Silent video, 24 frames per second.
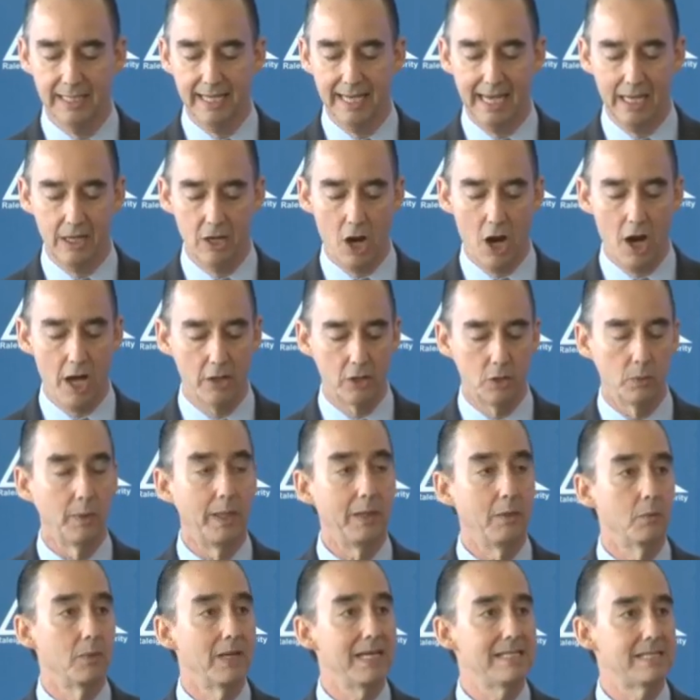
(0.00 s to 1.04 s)
an honor
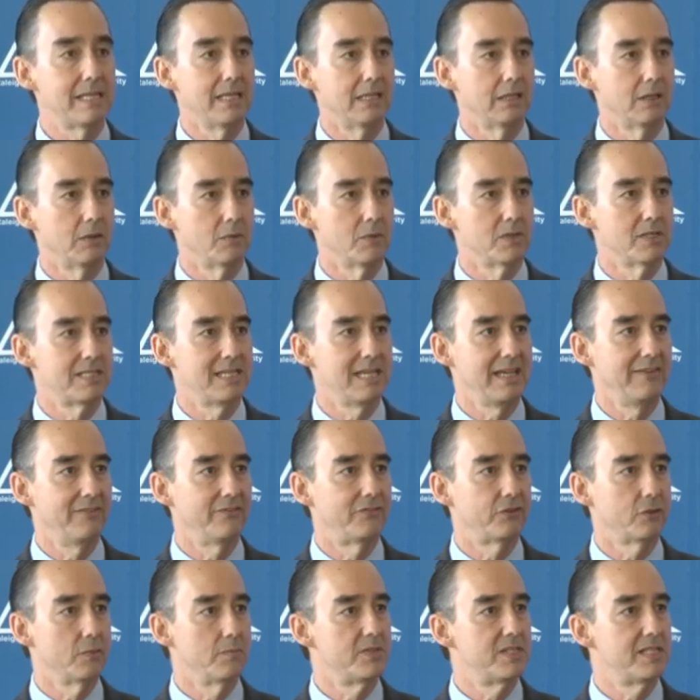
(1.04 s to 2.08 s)
we recently received
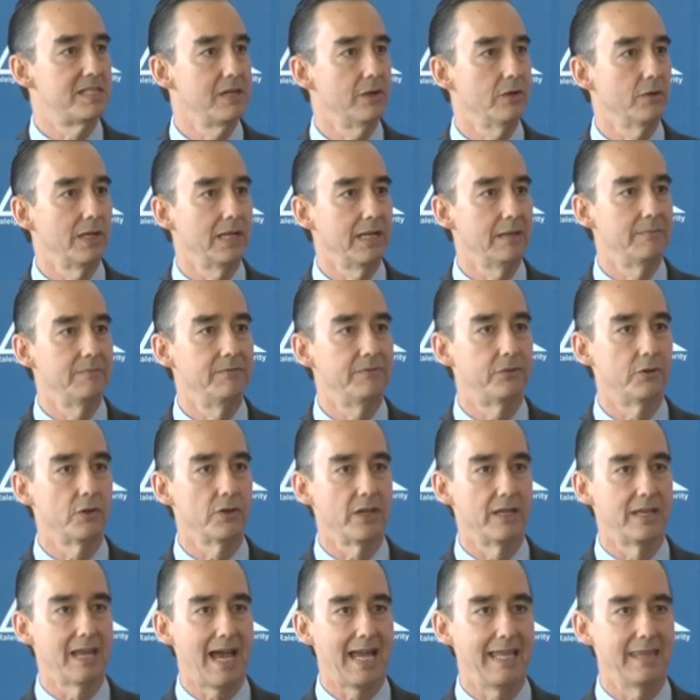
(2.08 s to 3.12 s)
from Cirium for the